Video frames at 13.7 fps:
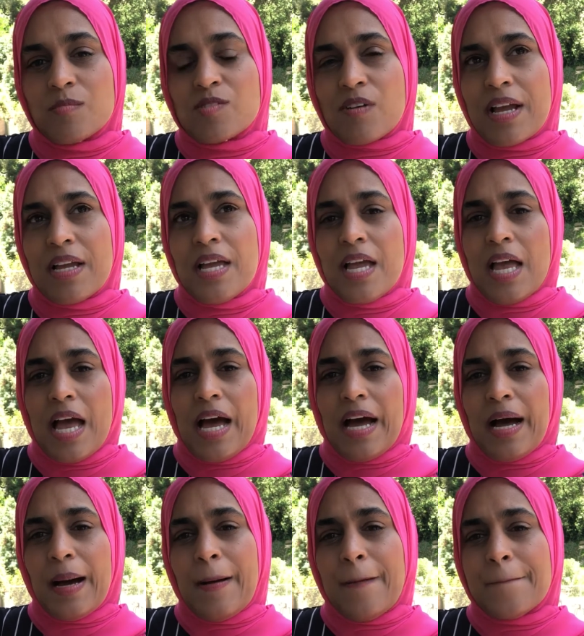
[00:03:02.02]
right?
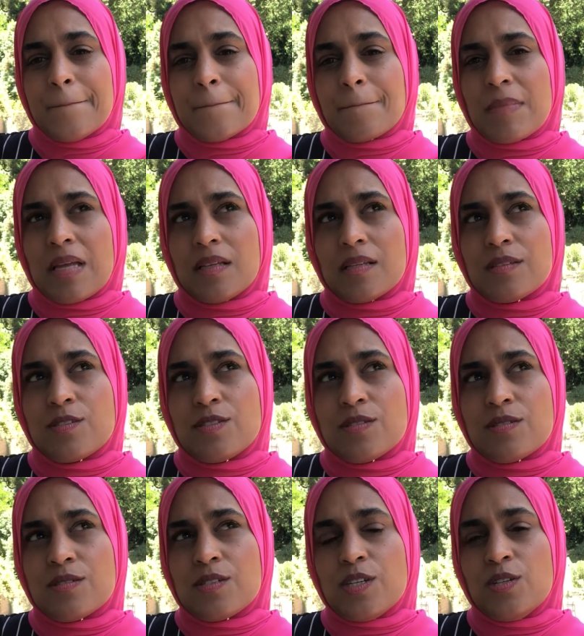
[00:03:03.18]

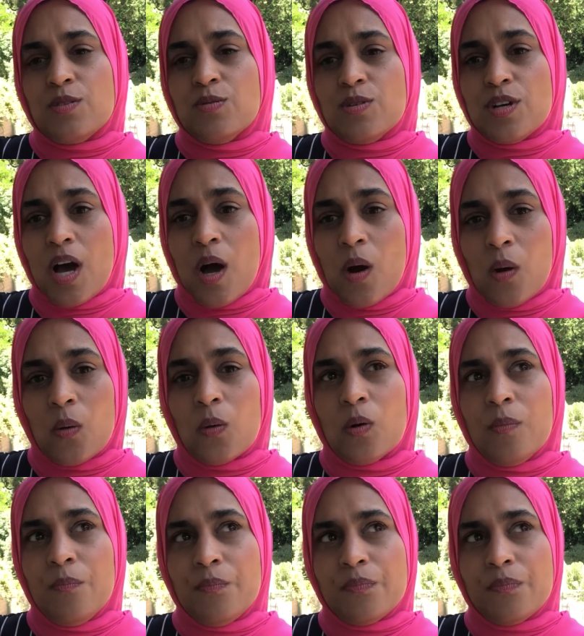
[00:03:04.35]
Do you know